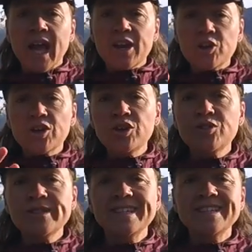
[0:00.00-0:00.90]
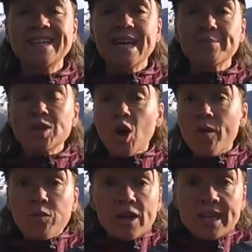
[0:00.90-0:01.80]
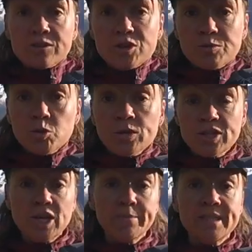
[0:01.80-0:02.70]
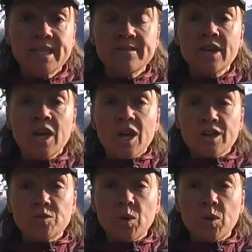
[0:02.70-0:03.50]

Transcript: and you can use these tips for little small objectives as